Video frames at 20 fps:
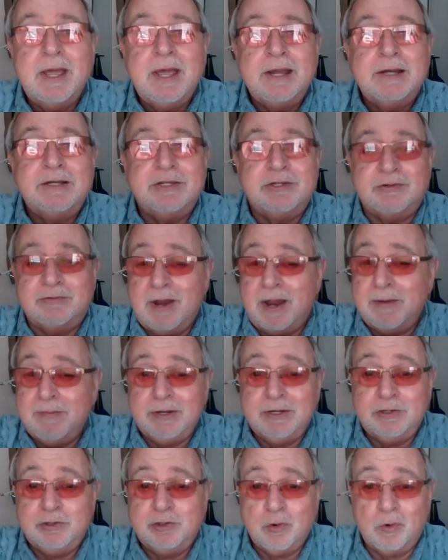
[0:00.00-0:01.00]

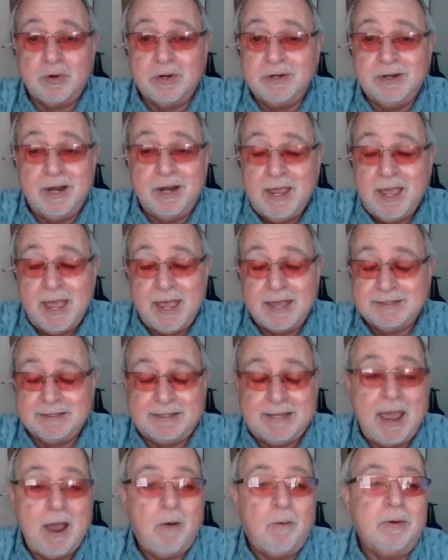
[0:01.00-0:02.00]
describing Jordan as a
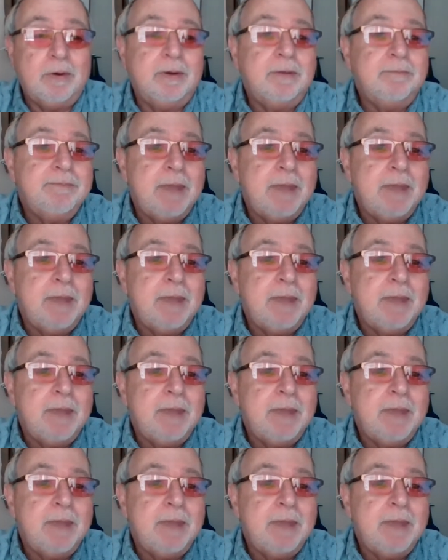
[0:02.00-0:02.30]
coward.